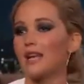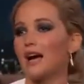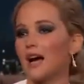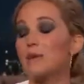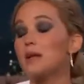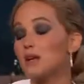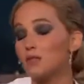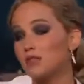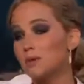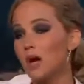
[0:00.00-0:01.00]
Yeah, I
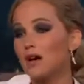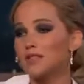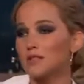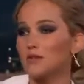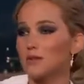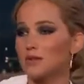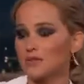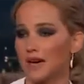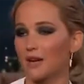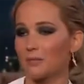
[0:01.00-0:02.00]
mean, to be honest, if you had
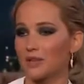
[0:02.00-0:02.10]
styled